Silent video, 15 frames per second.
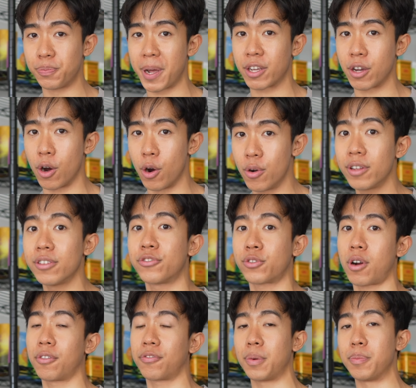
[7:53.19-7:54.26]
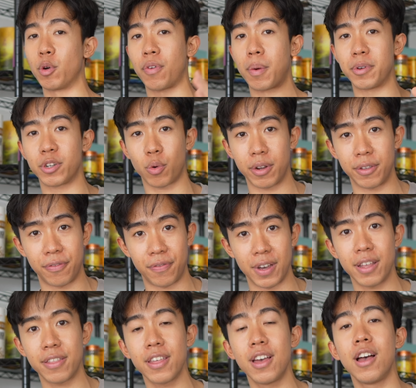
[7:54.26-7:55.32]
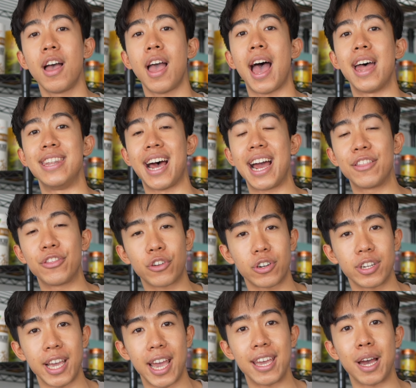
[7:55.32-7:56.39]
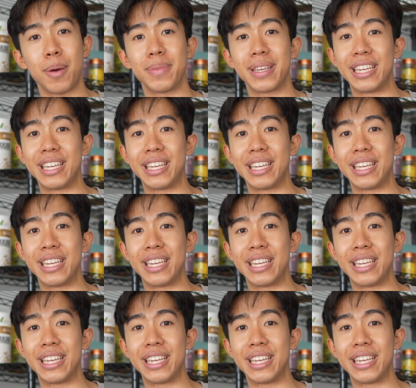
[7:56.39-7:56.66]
my code starting from November 25th at 9:30 a.m.